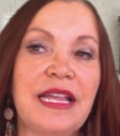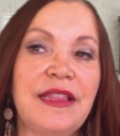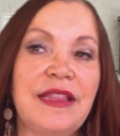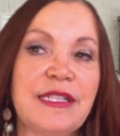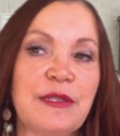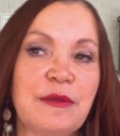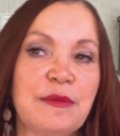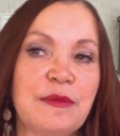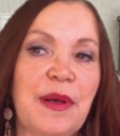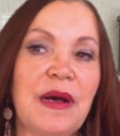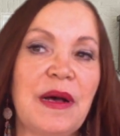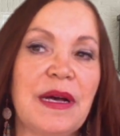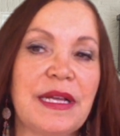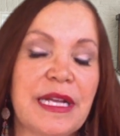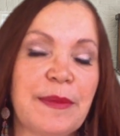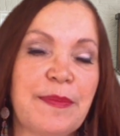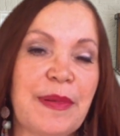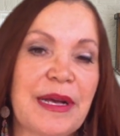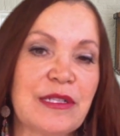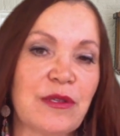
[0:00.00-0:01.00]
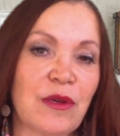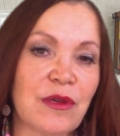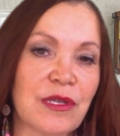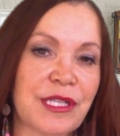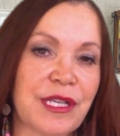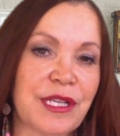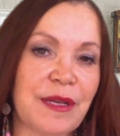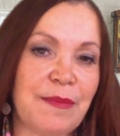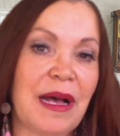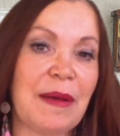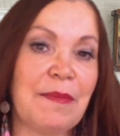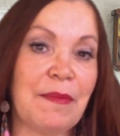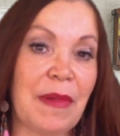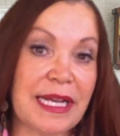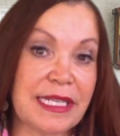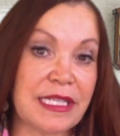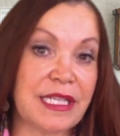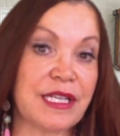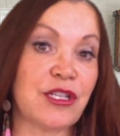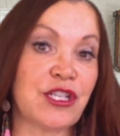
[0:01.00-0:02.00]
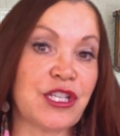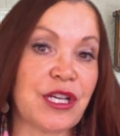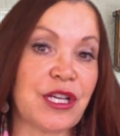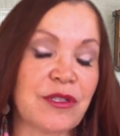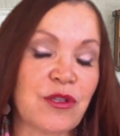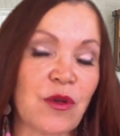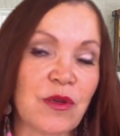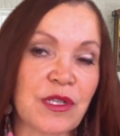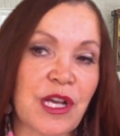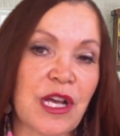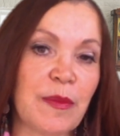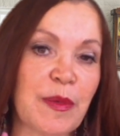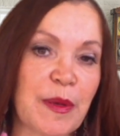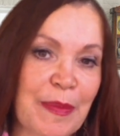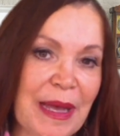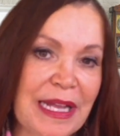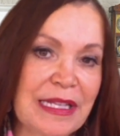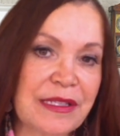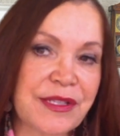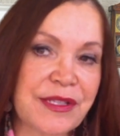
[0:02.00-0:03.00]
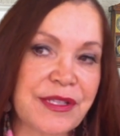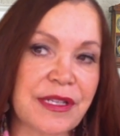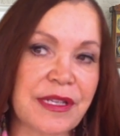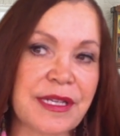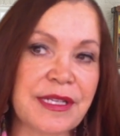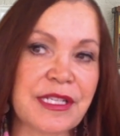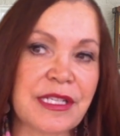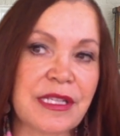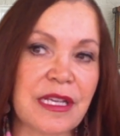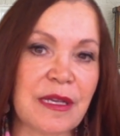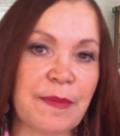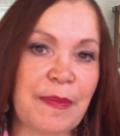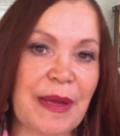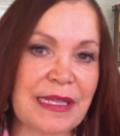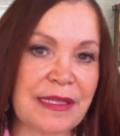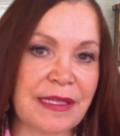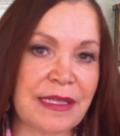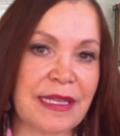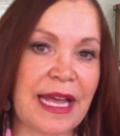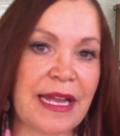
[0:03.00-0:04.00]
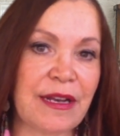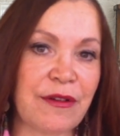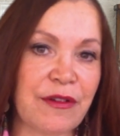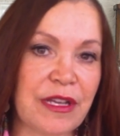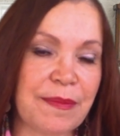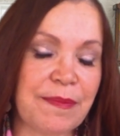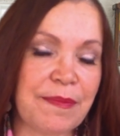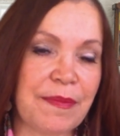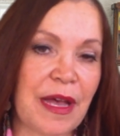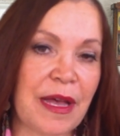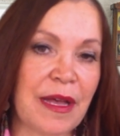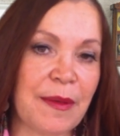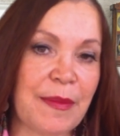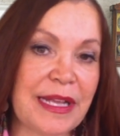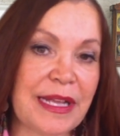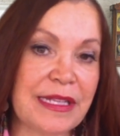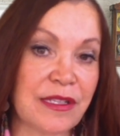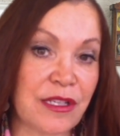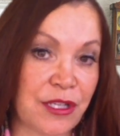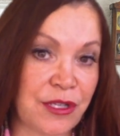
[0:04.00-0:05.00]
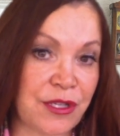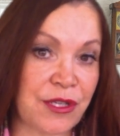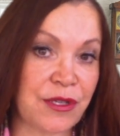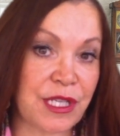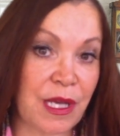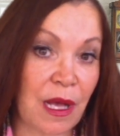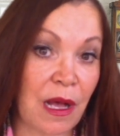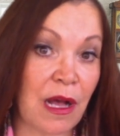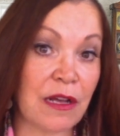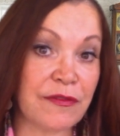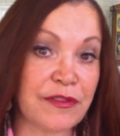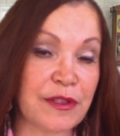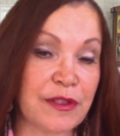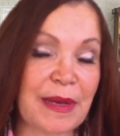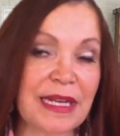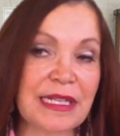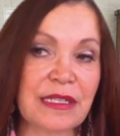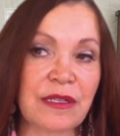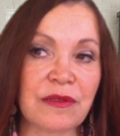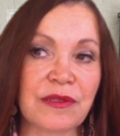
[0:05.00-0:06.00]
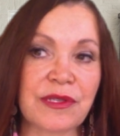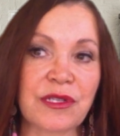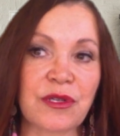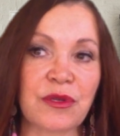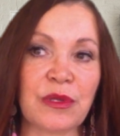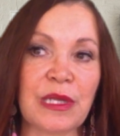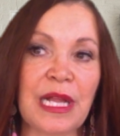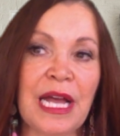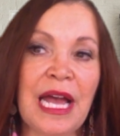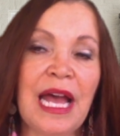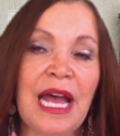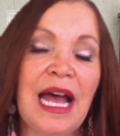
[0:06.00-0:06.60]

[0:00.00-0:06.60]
this is pioneered by my teacher, Dr. Herbert Benson at the Benson Henry Institute at Harvard Medical School.